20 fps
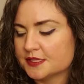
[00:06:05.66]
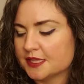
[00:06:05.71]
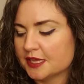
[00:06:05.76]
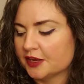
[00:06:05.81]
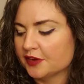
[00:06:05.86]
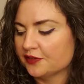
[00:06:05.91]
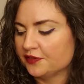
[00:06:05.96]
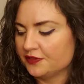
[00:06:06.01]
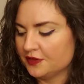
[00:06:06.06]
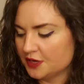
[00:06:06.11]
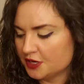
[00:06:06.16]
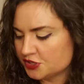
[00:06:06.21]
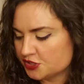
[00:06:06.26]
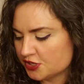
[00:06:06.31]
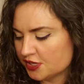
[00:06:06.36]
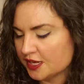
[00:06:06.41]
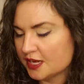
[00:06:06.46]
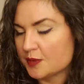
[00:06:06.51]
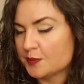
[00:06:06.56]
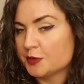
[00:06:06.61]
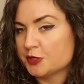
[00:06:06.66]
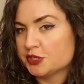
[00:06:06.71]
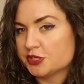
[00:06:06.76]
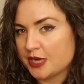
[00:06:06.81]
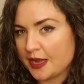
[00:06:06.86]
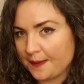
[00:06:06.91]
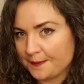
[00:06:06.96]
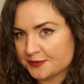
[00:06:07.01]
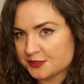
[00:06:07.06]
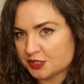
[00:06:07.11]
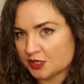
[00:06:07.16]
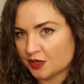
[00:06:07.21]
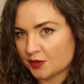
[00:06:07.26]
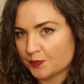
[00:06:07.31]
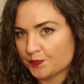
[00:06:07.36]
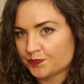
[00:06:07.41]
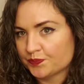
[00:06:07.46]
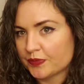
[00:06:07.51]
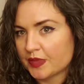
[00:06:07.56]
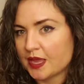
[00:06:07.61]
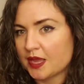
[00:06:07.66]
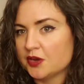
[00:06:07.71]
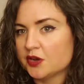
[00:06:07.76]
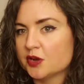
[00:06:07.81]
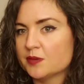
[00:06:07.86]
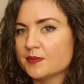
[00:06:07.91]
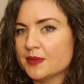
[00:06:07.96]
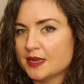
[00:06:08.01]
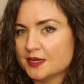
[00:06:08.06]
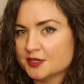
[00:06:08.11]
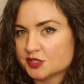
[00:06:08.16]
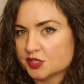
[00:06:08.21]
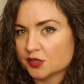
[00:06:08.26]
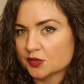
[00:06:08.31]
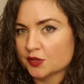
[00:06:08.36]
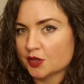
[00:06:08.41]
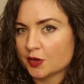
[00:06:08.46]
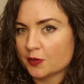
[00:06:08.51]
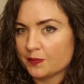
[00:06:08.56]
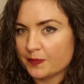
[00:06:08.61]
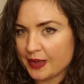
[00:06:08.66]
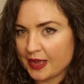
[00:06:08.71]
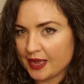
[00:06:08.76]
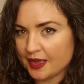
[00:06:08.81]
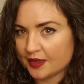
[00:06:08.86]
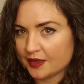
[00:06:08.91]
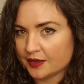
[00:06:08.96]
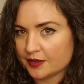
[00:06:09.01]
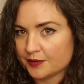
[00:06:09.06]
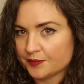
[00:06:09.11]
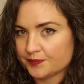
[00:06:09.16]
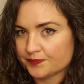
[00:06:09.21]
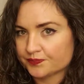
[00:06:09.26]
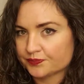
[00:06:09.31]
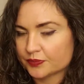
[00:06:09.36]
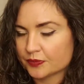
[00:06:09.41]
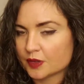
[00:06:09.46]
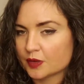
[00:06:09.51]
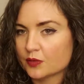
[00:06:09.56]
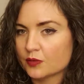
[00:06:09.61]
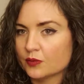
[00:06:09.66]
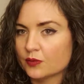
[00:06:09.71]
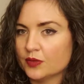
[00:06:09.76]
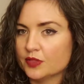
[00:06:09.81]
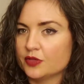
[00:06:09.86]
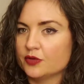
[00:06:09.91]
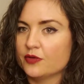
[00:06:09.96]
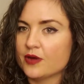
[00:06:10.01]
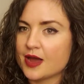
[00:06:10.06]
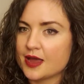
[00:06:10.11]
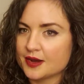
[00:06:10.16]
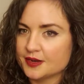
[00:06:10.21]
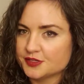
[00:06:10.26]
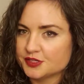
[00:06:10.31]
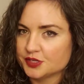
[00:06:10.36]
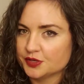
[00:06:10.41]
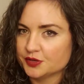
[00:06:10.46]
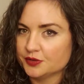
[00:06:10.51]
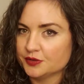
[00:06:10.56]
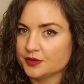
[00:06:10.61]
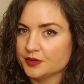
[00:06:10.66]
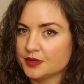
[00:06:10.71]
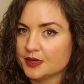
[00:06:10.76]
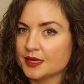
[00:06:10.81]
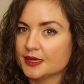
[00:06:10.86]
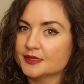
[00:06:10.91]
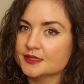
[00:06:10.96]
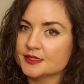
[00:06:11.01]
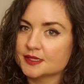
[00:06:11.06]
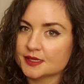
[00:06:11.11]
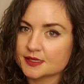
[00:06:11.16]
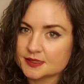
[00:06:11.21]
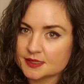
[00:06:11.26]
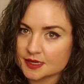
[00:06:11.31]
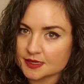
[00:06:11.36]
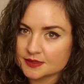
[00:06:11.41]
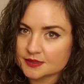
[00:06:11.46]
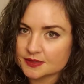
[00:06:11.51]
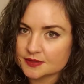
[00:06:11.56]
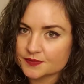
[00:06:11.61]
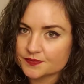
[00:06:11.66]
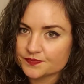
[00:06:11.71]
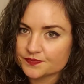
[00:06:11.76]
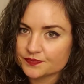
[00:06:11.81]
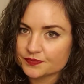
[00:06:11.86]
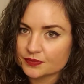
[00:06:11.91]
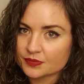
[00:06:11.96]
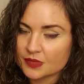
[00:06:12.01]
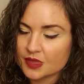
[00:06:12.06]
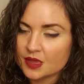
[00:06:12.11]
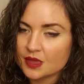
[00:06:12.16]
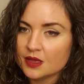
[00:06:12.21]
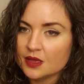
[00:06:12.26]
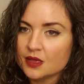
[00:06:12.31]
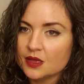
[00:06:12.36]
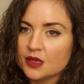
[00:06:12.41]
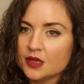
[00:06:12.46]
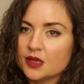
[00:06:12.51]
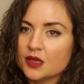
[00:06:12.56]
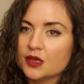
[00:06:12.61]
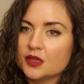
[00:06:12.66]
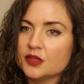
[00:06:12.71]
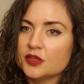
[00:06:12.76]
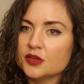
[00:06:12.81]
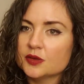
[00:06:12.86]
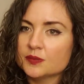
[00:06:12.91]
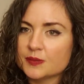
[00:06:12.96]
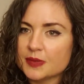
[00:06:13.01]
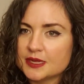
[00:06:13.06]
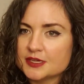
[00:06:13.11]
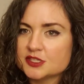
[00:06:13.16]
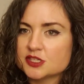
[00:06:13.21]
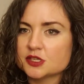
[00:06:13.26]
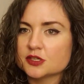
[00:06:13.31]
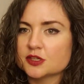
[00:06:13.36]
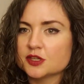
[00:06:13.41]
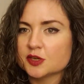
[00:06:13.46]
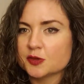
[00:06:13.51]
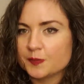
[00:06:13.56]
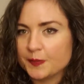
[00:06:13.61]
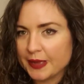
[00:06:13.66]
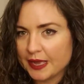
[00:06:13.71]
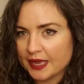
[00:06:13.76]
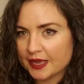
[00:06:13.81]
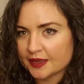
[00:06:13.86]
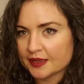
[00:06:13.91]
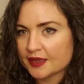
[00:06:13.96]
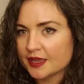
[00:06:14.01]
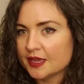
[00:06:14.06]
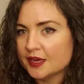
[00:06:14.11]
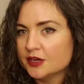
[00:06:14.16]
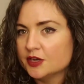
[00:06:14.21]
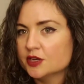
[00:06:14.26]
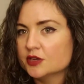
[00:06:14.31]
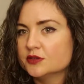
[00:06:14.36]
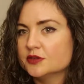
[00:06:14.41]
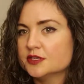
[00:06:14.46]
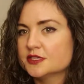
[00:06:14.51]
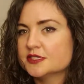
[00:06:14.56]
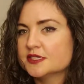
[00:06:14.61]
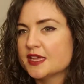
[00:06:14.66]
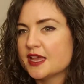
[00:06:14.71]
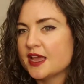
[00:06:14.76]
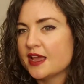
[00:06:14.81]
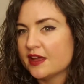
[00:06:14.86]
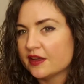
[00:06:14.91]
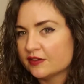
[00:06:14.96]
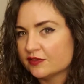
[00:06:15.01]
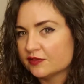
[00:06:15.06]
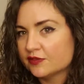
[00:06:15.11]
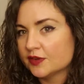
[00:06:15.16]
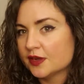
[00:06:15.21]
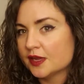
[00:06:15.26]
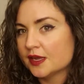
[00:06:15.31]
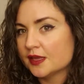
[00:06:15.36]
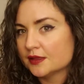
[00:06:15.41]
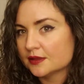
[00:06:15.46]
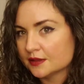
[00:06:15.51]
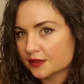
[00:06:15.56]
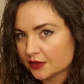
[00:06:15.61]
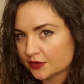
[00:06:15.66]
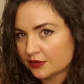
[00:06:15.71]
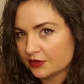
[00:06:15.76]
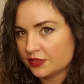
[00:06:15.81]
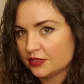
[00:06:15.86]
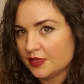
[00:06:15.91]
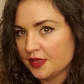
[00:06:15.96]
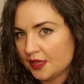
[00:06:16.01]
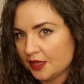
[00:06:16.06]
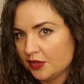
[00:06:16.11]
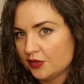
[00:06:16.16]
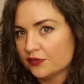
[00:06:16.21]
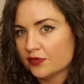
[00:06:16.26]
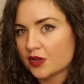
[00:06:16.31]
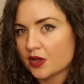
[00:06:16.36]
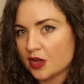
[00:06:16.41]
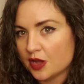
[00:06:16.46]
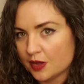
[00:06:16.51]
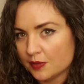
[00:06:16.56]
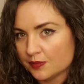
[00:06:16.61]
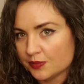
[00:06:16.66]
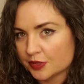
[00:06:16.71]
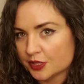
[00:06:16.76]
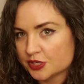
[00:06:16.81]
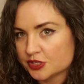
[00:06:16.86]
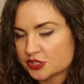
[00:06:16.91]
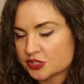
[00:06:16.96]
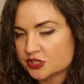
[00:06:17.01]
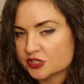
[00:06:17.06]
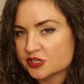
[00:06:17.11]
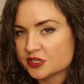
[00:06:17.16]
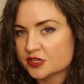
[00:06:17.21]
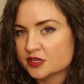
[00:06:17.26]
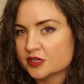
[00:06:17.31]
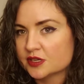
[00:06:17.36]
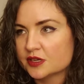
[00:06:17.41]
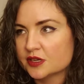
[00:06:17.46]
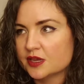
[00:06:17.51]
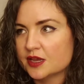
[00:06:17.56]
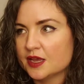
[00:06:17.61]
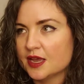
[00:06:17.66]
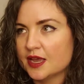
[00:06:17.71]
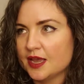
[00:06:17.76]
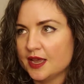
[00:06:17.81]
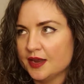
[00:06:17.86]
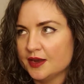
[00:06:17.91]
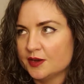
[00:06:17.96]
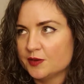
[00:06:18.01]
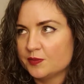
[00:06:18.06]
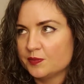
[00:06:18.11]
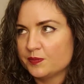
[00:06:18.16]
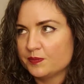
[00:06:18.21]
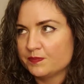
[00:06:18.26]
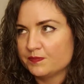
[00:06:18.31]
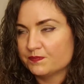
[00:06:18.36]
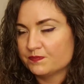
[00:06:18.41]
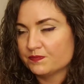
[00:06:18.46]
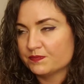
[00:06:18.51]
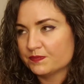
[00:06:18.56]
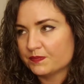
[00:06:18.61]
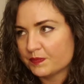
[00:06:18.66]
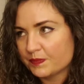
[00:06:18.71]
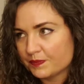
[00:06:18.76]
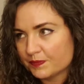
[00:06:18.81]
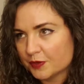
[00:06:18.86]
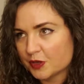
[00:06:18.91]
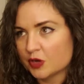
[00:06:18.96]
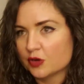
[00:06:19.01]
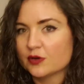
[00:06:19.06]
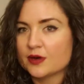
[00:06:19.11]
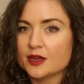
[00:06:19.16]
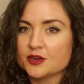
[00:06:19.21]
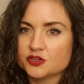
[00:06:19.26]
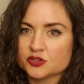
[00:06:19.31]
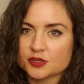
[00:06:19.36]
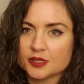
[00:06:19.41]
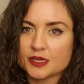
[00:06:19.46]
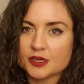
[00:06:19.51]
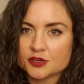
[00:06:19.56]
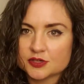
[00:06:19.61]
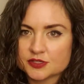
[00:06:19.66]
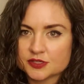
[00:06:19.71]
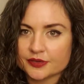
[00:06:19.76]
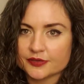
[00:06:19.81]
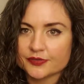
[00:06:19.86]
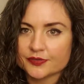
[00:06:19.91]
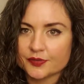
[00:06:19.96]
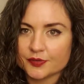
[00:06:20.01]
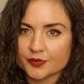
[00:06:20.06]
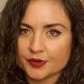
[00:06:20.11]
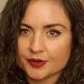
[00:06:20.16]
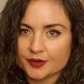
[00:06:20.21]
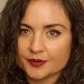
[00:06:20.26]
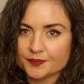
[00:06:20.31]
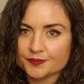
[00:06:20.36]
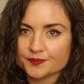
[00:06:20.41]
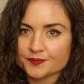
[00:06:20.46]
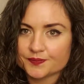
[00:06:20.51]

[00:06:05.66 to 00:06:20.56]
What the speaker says: that you're finishing up a chapter and you're meant to look back with gratitude and success. You're meant to look back and notice every little thing you've accomplished and congratulate yourself for it.